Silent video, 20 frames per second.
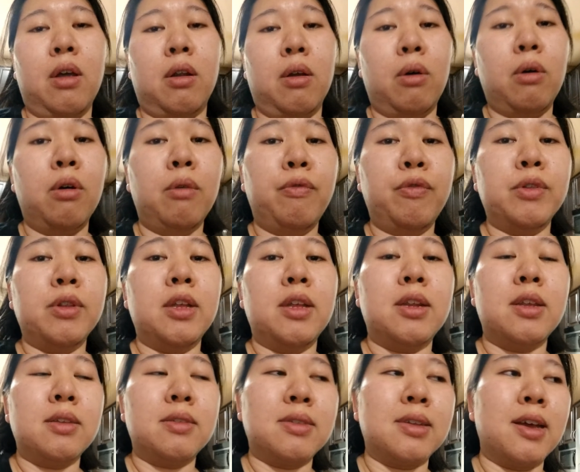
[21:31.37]
Hopefully
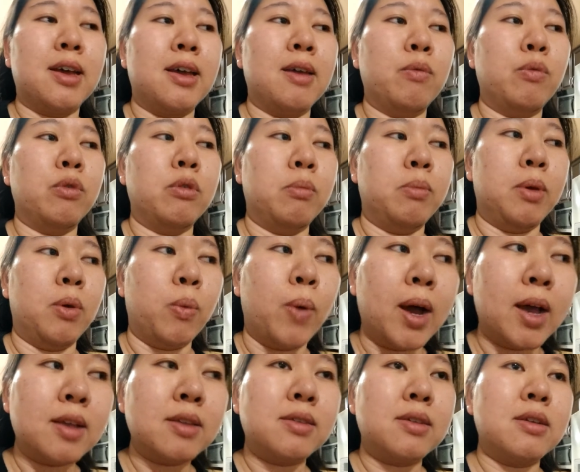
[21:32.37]
this time we'll be
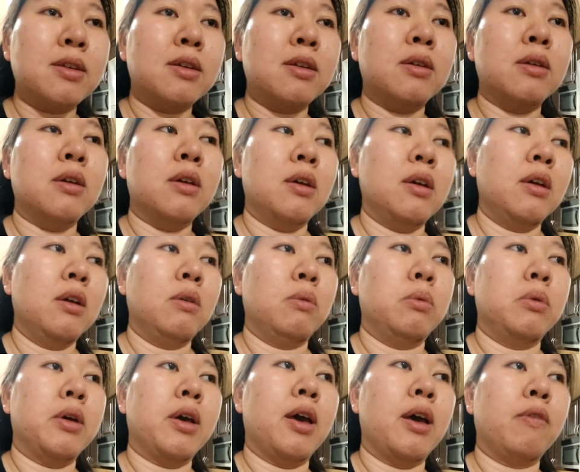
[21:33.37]
wiser.
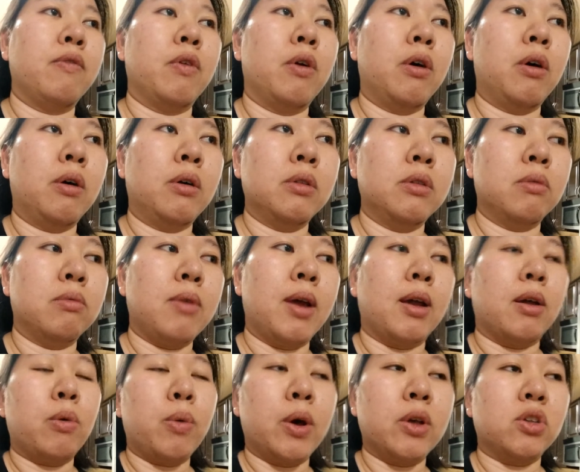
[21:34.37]
We'll have all the
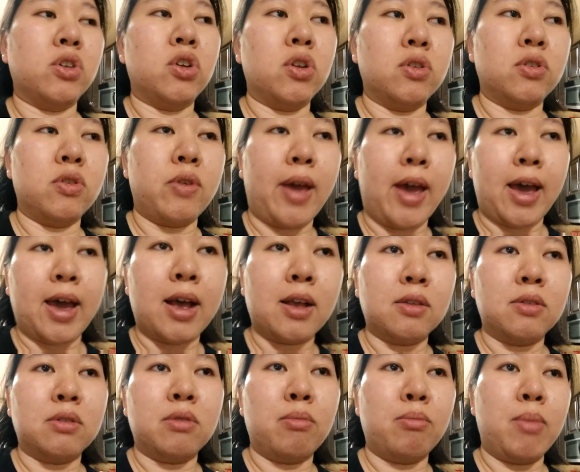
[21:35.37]
right questions to
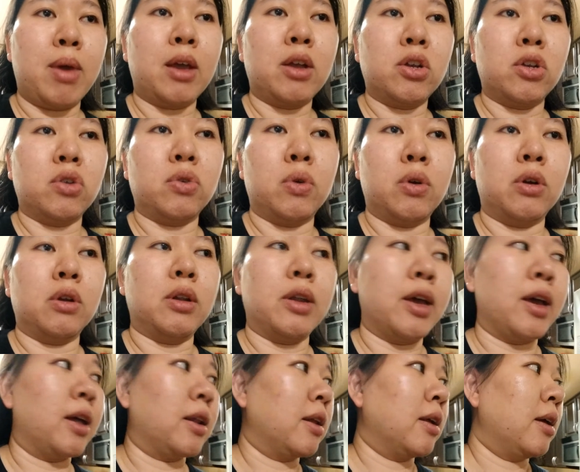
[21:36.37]
ask to make sure
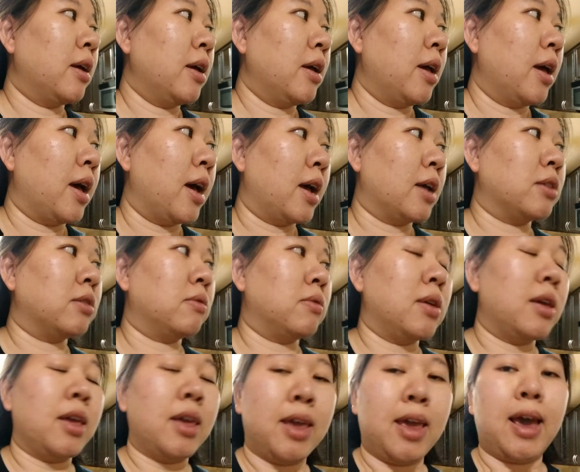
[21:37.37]
that
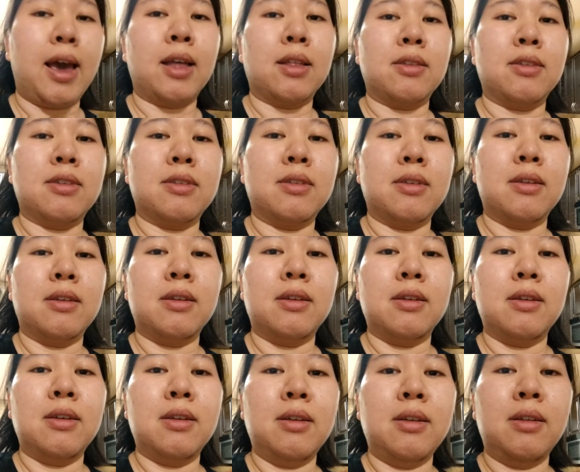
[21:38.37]
Ezri gets
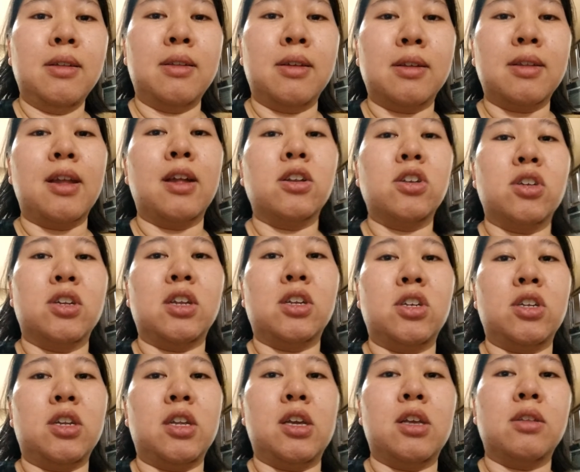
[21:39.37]
the attention
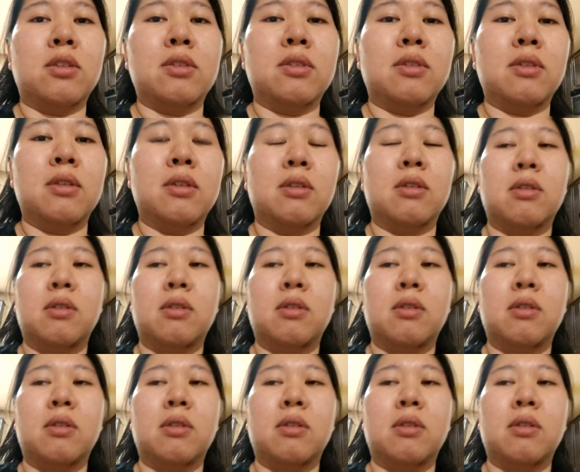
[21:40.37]
that she needs.